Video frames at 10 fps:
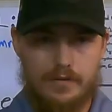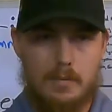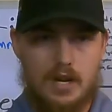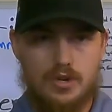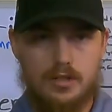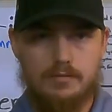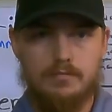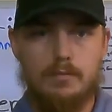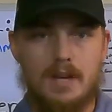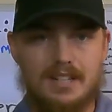
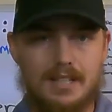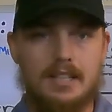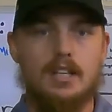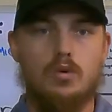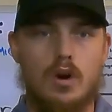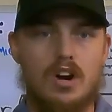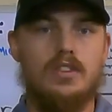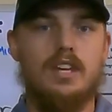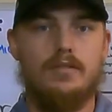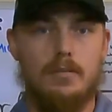
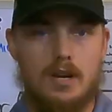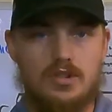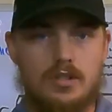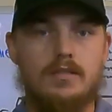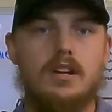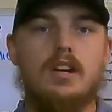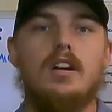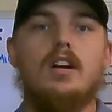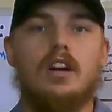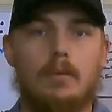the information
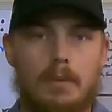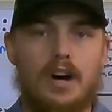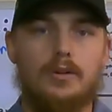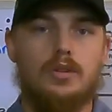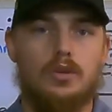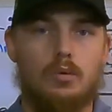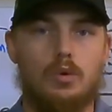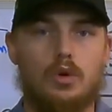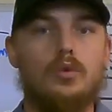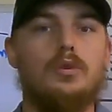about the
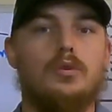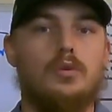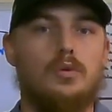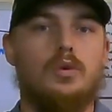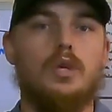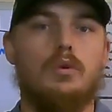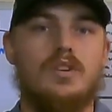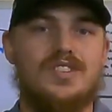world through the